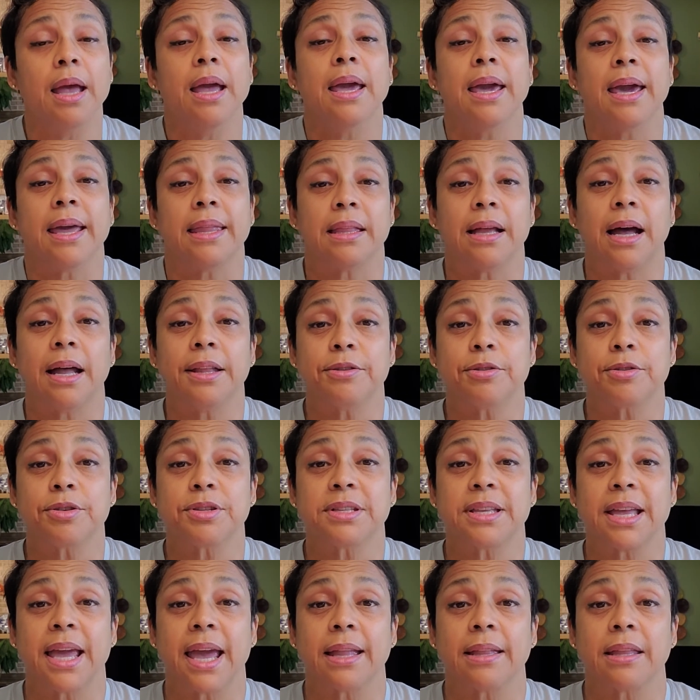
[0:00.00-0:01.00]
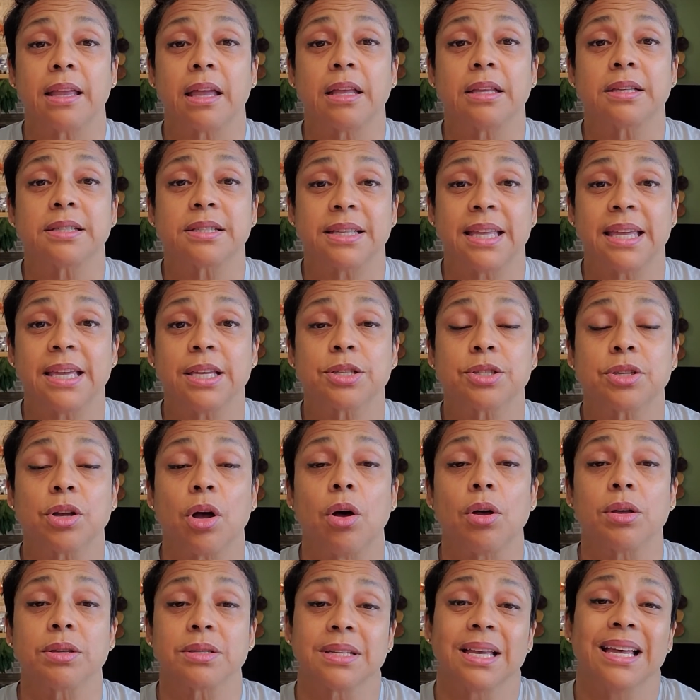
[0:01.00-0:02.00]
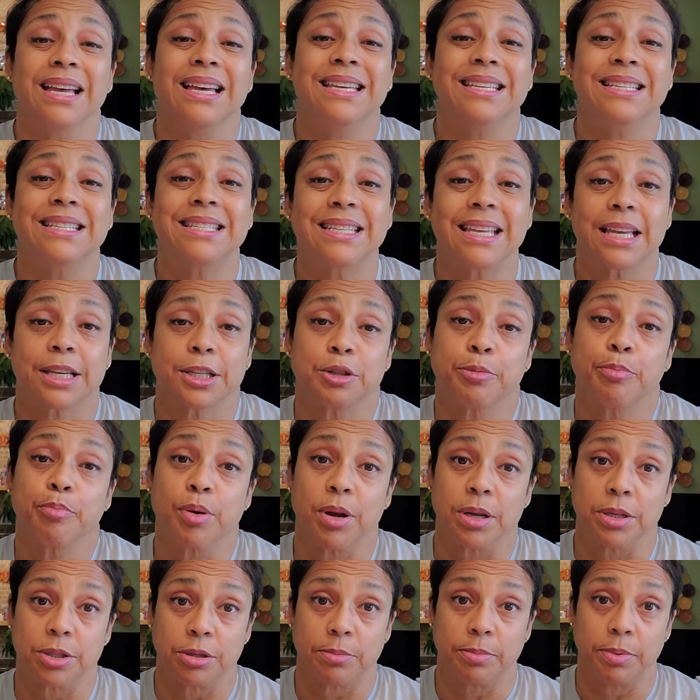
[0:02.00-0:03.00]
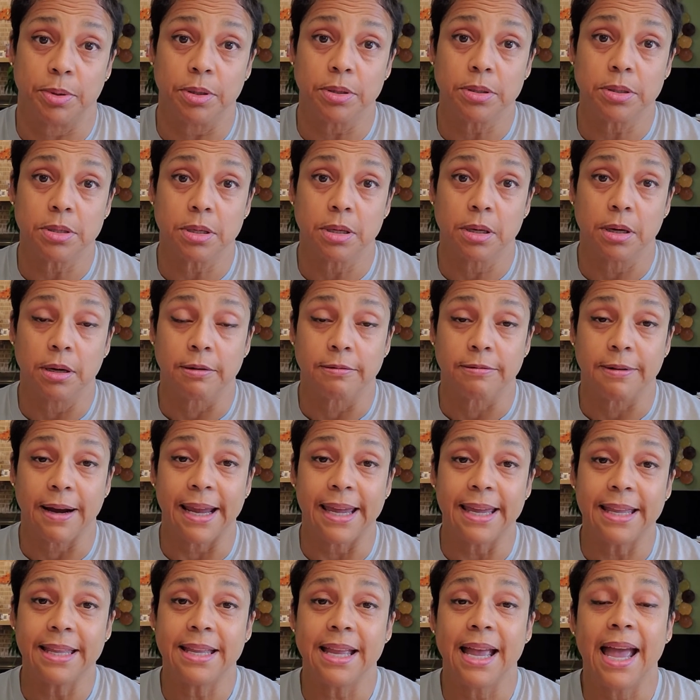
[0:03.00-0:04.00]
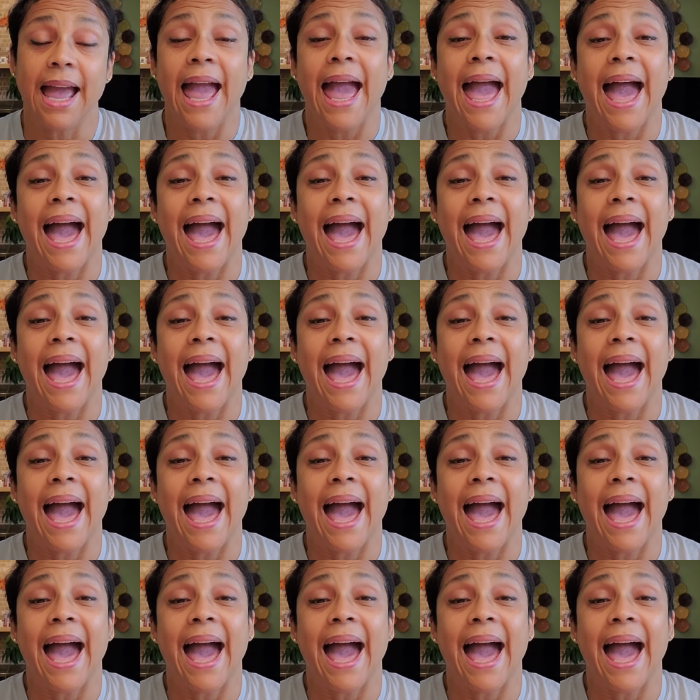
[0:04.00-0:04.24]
in understanding TESOL's 6 principles, right?